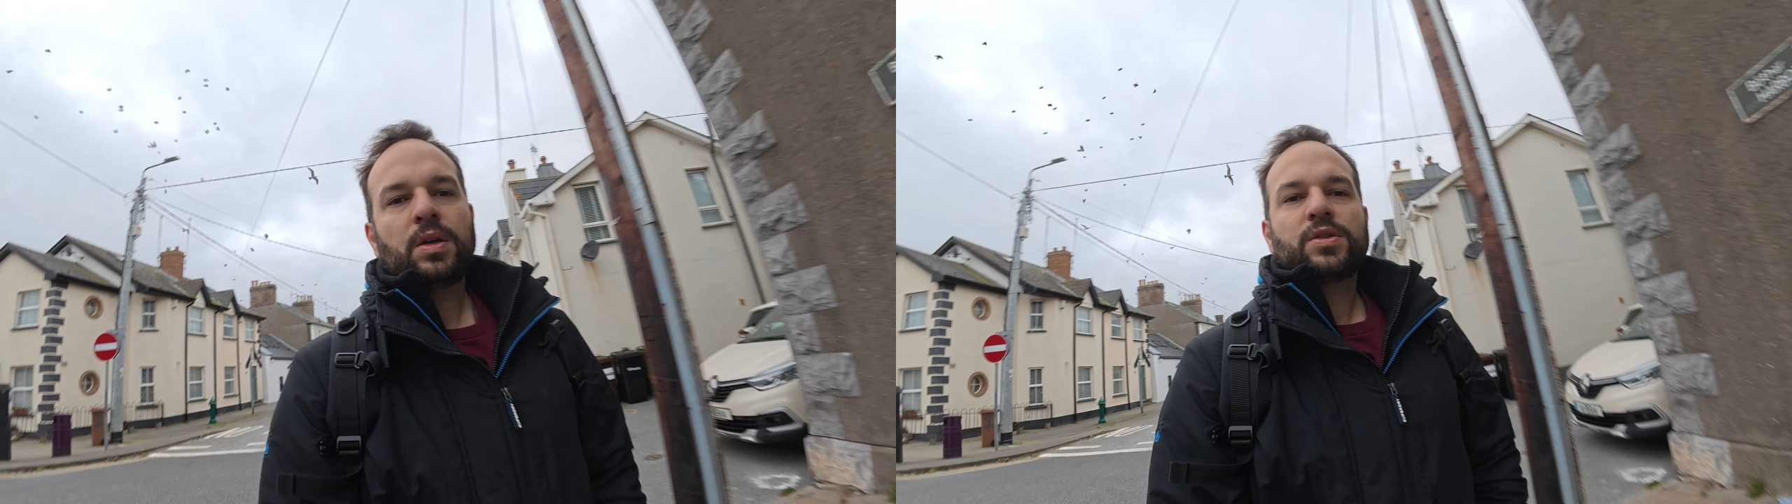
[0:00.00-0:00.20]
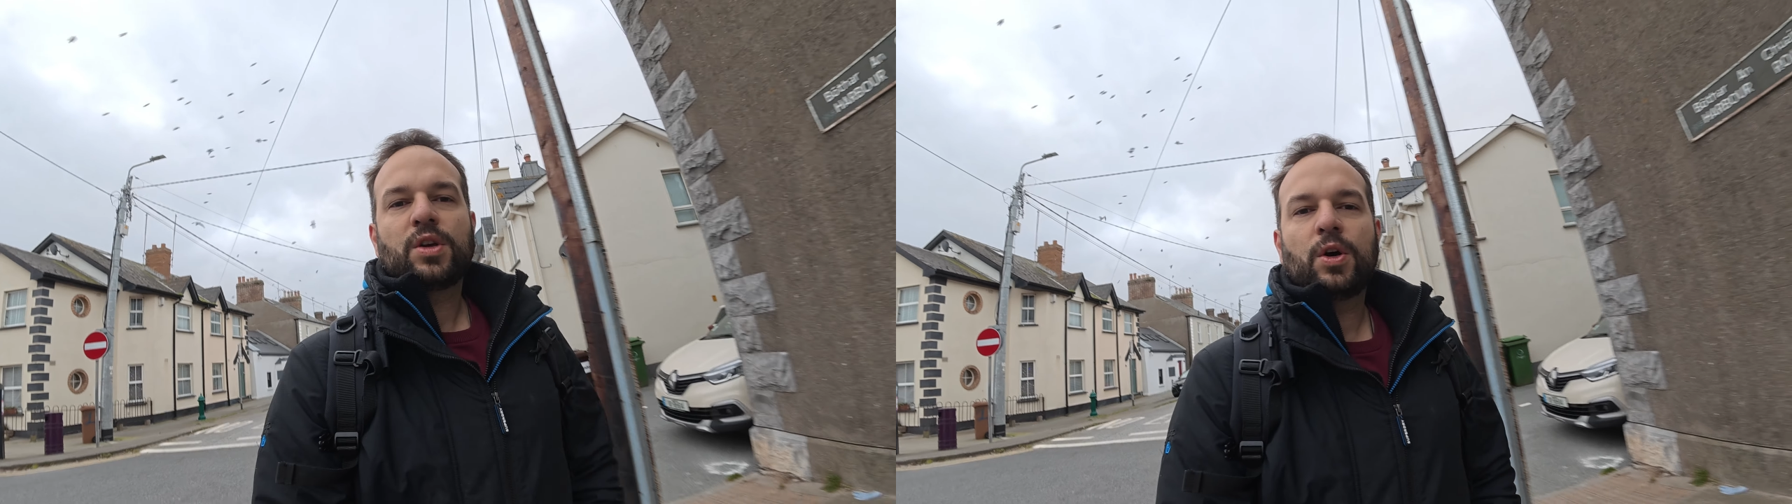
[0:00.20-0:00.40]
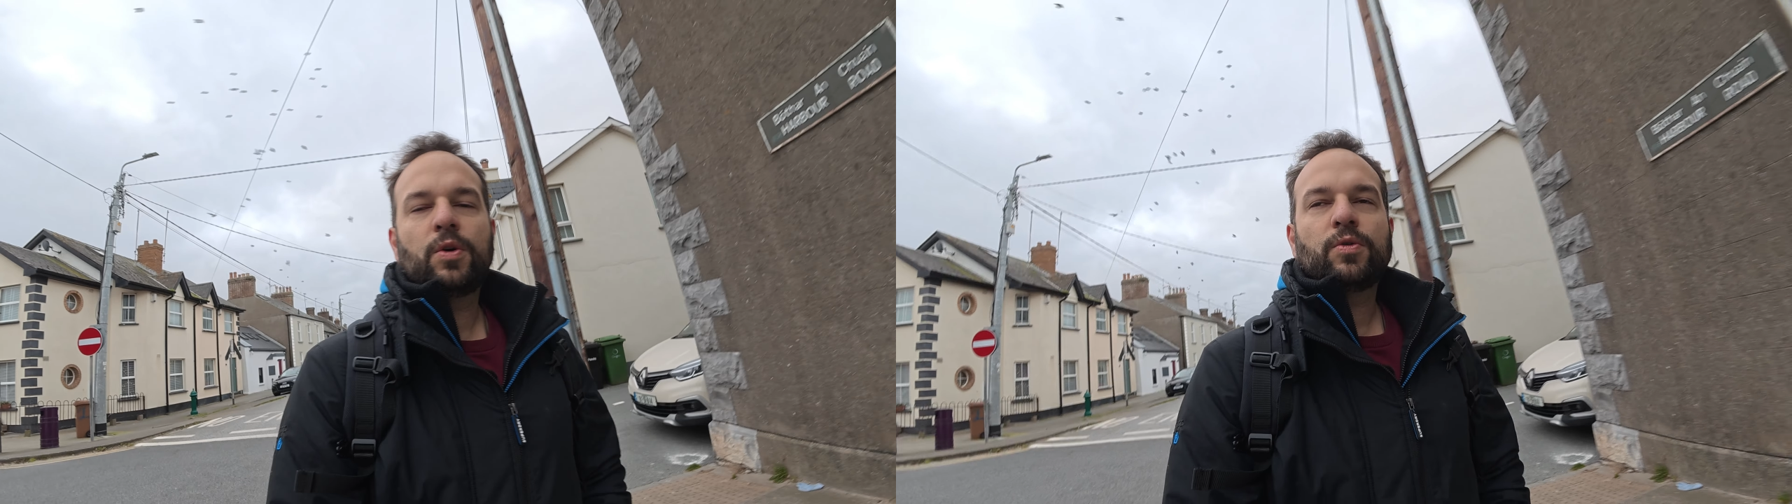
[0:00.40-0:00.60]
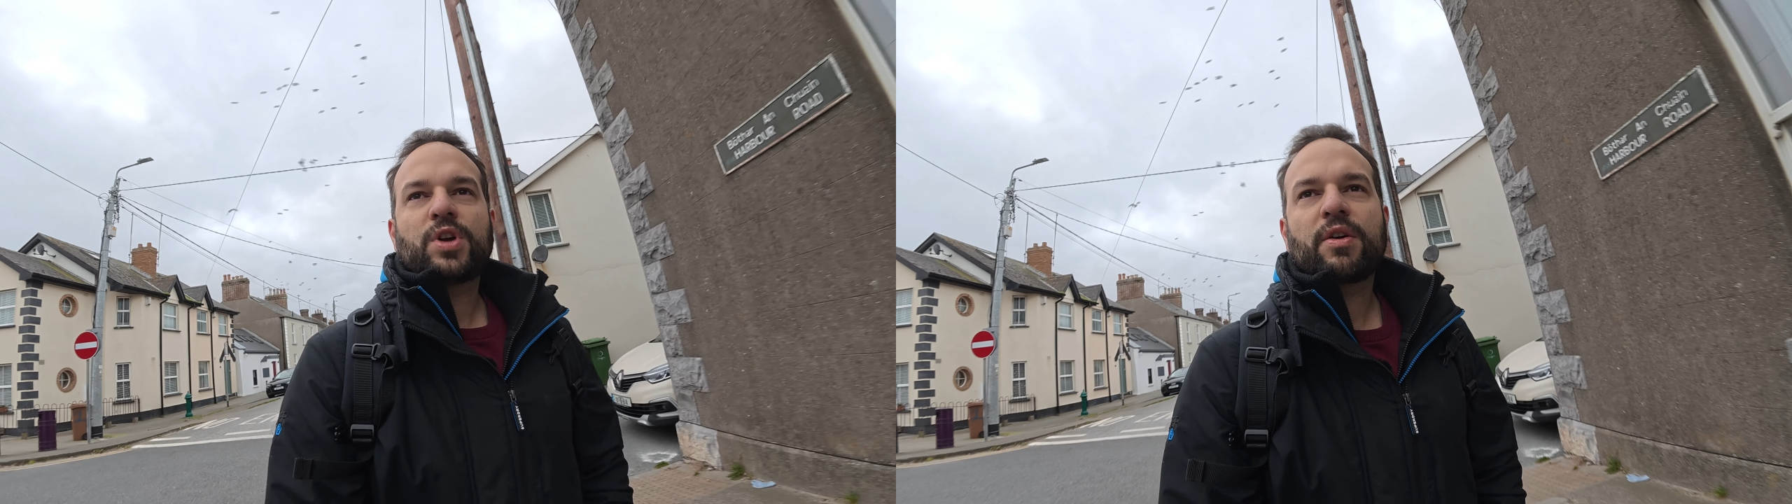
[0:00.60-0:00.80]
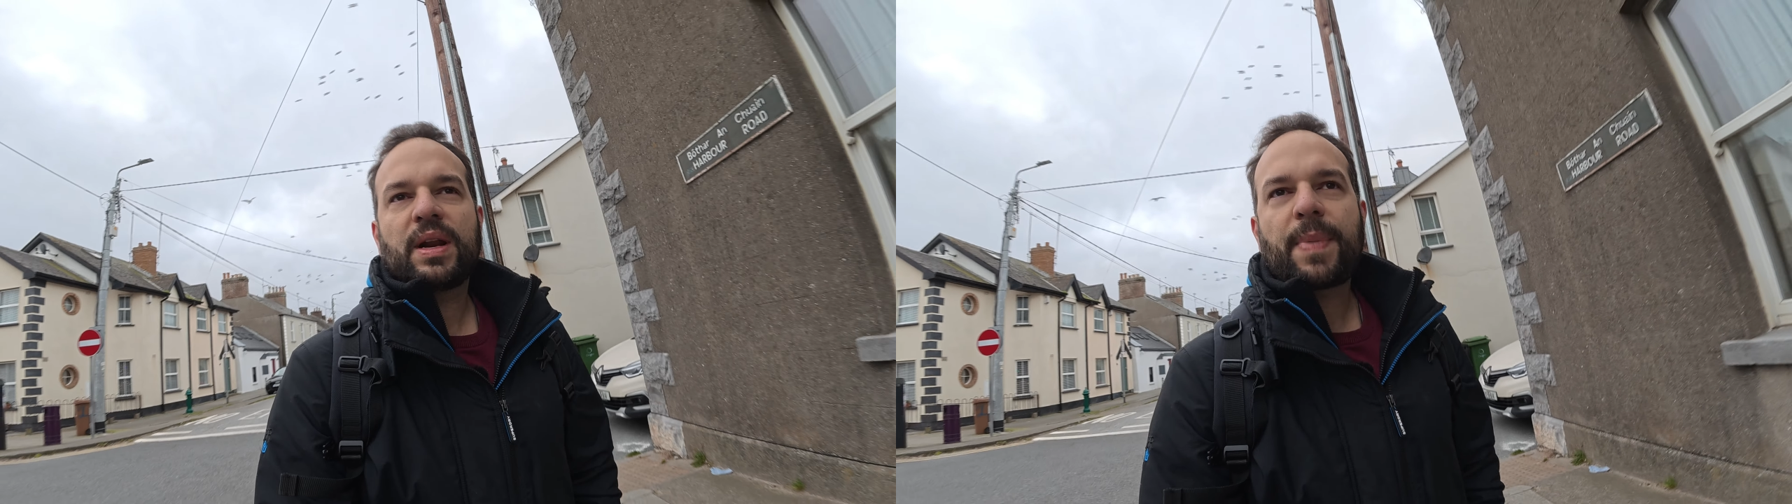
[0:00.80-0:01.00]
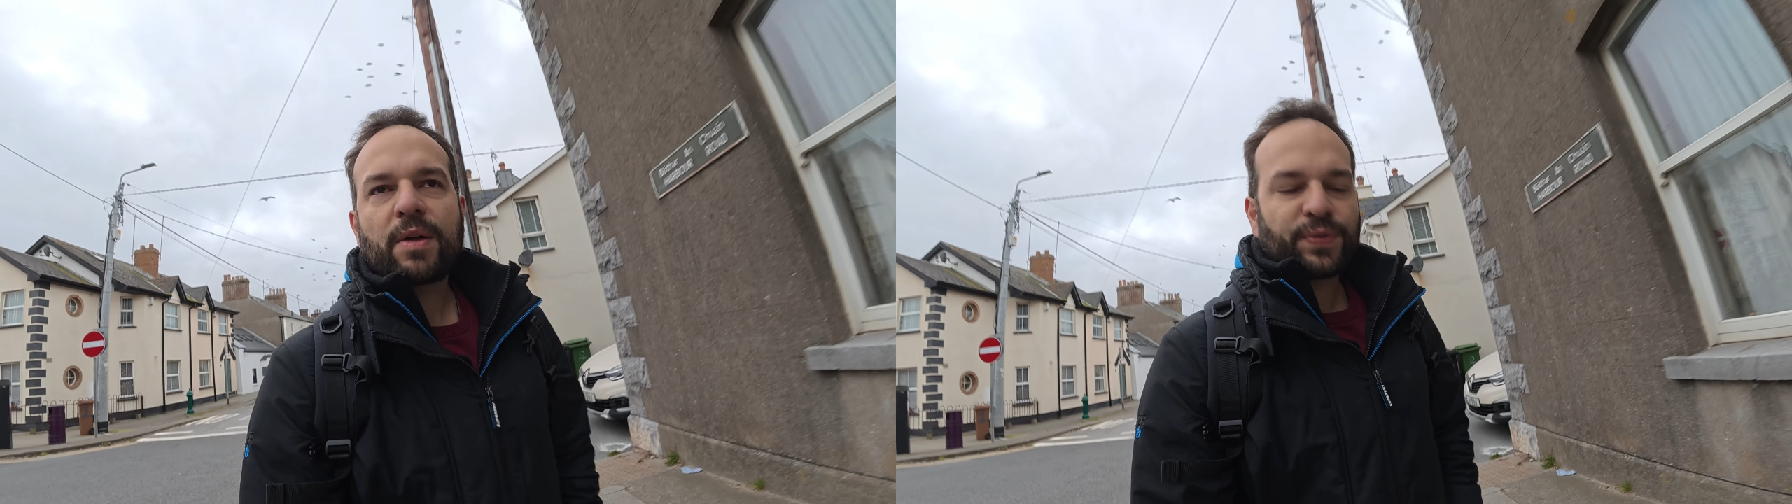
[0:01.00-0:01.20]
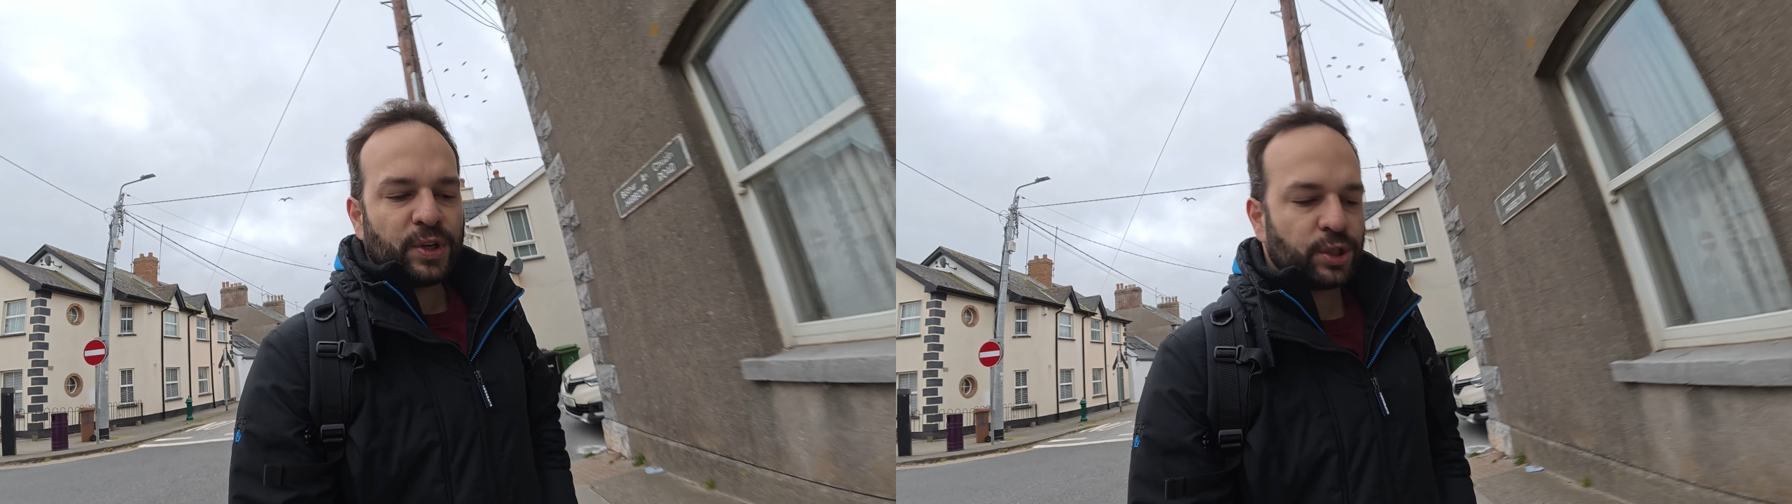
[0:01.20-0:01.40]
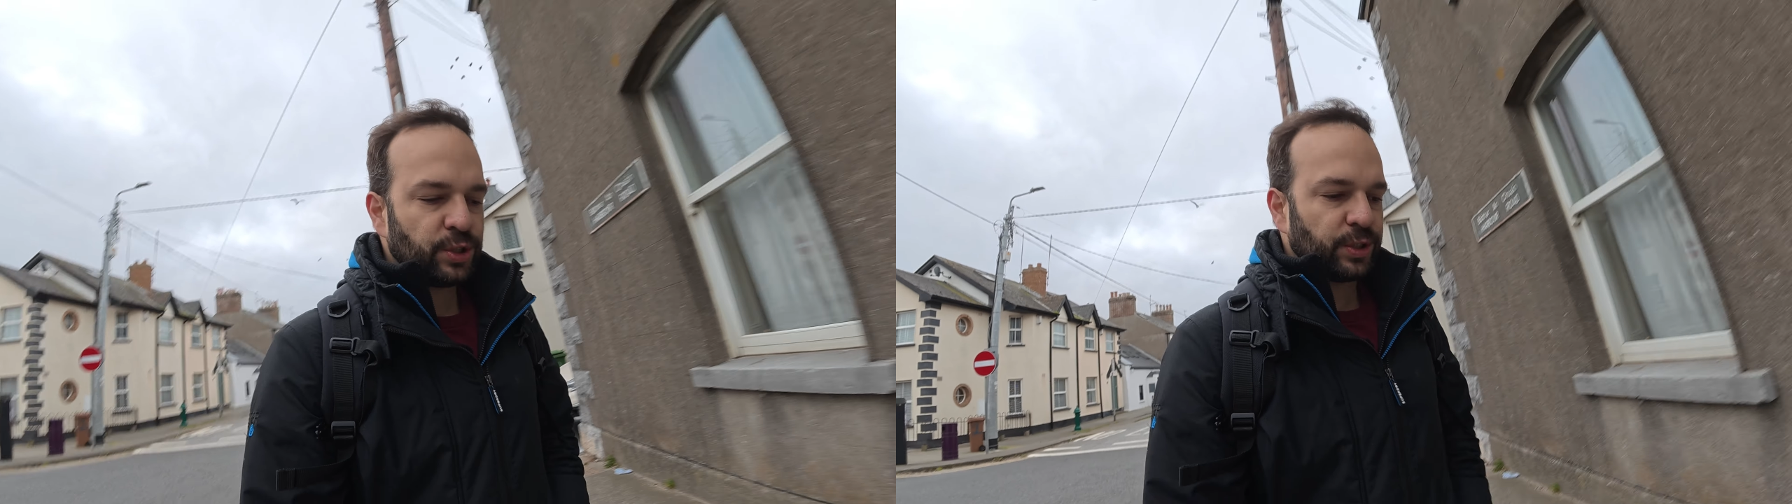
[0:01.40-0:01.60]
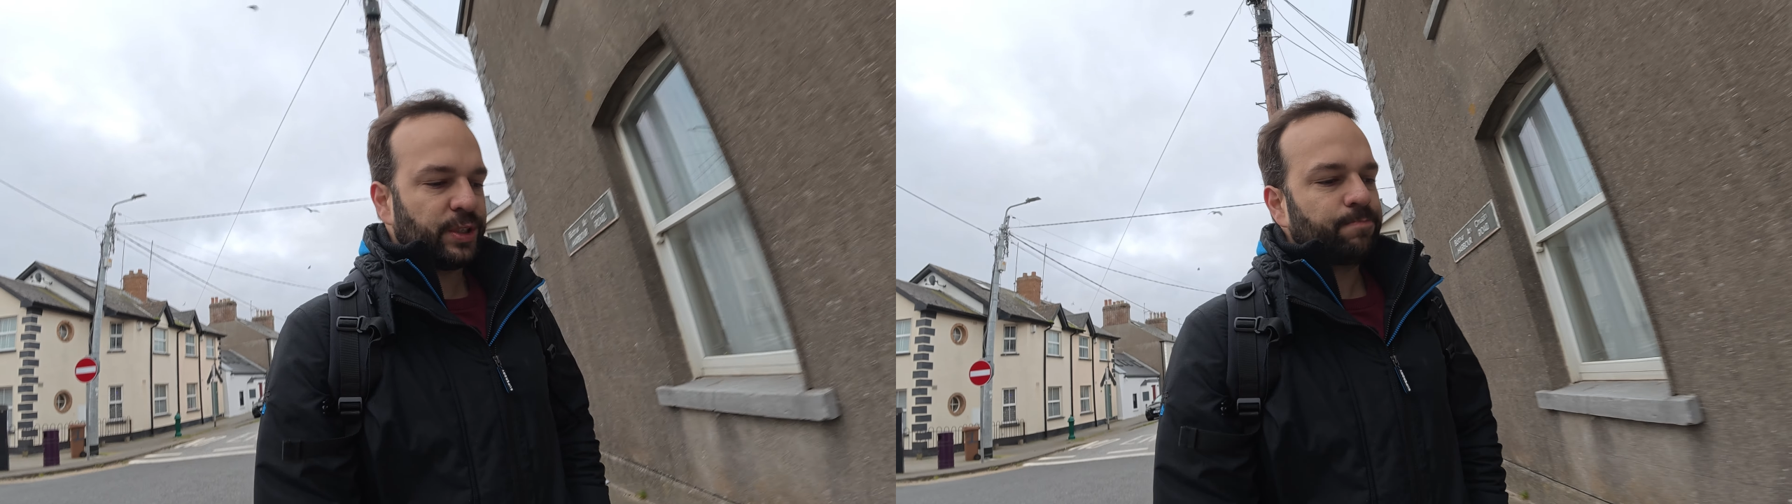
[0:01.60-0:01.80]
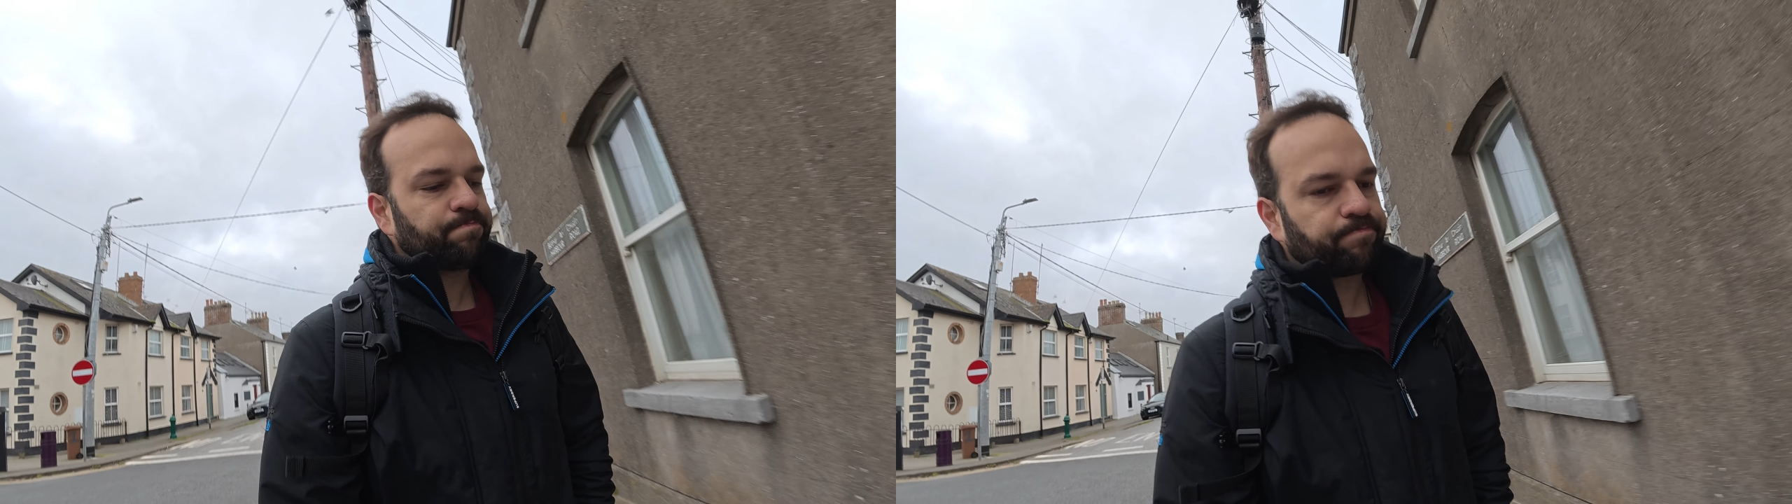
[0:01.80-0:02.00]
So talking about features,